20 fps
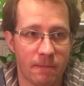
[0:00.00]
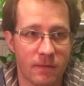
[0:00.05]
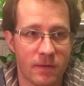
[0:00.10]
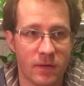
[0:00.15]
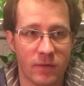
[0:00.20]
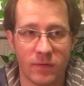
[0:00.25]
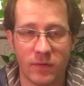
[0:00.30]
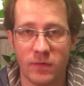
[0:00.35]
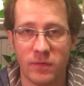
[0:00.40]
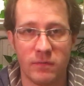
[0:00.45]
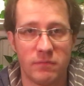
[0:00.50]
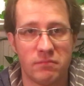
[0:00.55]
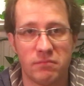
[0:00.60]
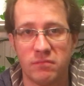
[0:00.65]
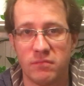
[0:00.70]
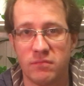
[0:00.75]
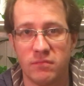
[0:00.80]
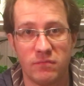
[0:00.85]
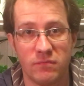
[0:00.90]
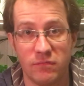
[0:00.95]
because they're
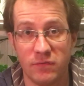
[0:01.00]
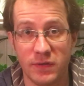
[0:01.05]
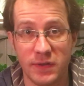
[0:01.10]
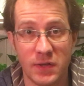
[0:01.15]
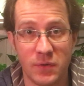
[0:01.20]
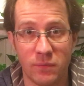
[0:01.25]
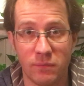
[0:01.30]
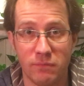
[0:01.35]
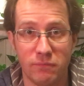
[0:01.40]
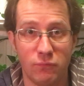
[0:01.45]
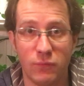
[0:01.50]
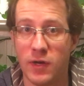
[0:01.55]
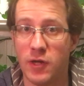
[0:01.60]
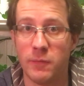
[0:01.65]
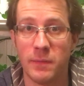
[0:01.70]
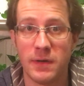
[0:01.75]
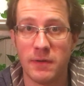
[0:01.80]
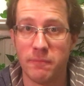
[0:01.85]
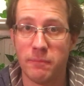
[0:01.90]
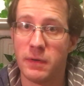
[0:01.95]
really
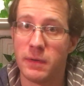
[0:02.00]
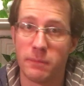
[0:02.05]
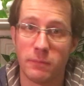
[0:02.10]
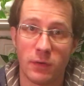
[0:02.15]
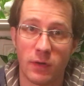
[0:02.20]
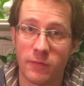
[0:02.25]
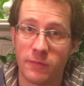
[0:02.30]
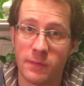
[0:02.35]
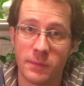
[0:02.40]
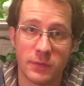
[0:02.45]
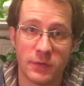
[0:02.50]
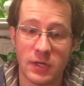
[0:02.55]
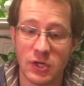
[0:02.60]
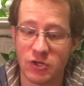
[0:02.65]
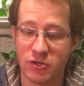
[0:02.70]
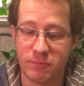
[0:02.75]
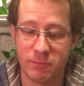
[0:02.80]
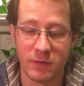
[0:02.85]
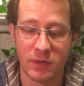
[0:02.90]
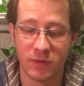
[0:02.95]
well-made mixed
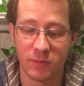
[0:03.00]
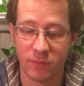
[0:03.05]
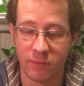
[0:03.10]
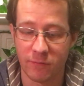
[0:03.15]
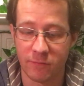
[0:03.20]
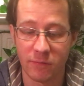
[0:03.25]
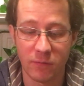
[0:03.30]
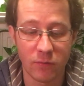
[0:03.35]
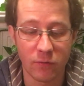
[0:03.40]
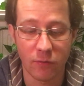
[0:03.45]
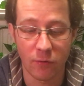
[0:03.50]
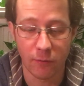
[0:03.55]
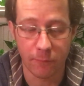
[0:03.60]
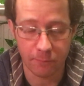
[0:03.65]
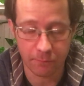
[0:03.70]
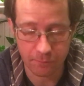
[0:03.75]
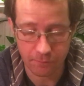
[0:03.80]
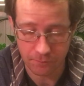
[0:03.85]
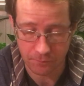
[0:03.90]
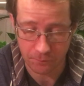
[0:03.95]
fermentation beers with fruit in
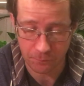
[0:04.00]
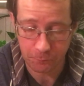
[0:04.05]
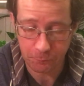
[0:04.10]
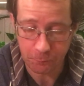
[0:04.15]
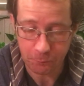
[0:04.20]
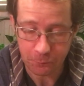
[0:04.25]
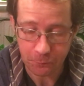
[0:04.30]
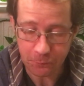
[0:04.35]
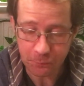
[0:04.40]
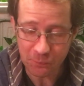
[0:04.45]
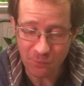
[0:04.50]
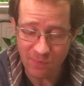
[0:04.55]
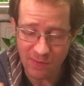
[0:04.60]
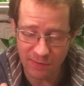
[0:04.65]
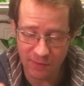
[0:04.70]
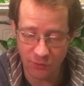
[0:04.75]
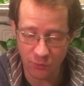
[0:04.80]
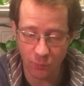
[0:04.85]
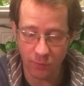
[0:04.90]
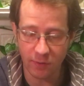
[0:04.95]
them.
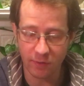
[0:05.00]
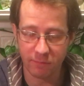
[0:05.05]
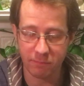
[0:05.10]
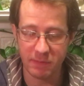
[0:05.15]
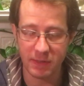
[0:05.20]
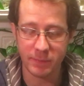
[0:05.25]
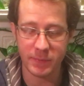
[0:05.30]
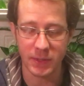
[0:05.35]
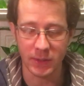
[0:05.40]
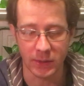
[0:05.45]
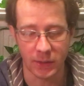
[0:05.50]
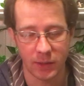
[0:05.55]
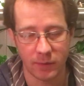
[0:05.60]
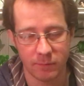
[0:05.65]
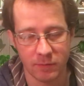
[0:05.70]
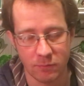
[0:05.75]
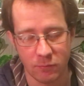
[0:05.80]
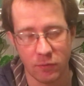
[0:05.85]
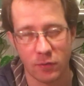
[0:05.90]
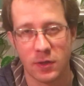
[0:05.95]
This one is maybe a
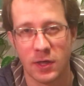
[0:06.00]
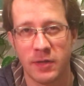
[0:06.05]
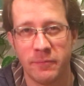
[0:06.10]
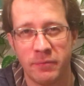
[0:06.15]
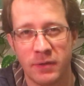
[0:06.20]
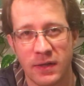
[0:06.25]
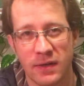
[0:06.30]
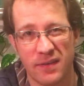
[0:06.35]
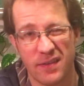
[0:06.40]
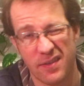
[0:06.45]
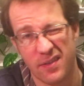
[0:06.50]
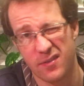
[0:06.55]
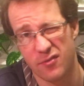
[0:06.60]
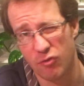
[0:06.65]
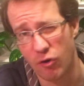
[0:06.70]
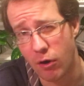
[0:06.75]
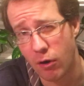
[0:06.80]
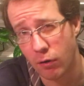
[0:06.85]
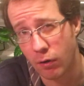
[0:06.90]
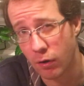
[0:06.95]
little bit more complex,
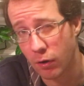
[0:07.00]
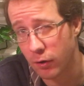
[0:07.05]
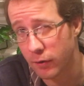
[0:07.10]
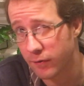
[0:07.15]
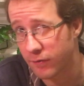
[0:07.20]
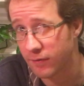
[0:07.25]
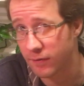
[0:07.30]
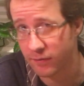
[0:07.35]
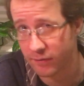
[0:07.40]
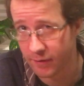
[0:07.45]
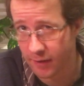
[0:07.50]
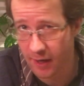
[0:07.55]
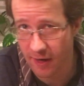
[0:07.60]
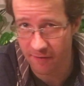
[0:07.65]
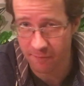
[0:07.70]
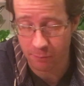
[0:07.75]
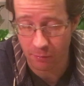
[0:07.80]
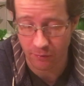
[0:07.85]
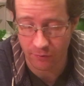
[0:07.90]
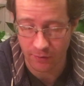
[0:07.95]
stronger at
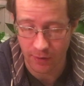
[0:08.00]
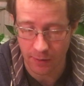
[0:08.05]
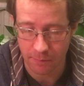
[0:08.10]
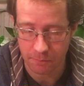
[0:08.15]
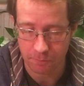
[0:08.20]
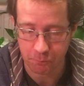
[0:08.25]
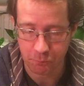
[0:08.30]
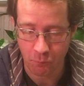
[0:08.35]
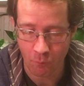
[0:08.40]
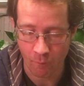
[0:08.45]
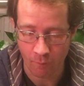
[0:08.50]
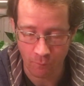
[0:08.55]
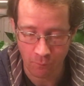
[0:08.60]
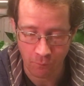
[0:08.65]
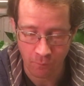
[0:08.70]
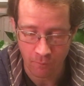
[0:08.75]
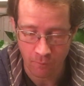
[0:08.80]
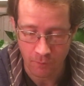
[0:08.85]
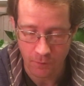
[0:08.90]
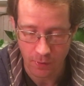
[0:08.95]
6.5%.
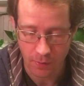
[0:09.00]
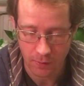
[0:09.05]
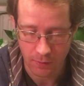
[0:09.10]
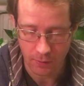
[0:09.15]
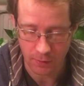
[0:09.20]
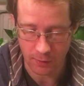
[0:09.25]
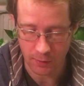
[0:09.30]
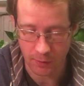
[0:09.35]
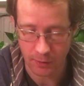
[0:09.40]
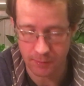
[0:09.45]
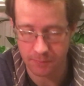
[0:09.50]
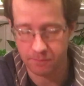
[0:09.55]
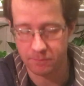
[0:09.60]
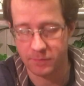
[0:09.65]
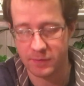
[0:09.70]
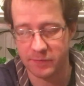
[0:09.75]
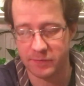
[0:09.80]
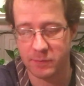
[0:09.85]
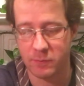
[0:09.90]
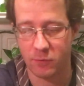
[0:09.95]

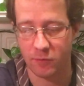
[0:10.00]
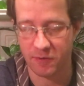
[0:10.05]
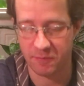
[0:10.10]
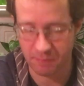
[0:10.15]
Definitely more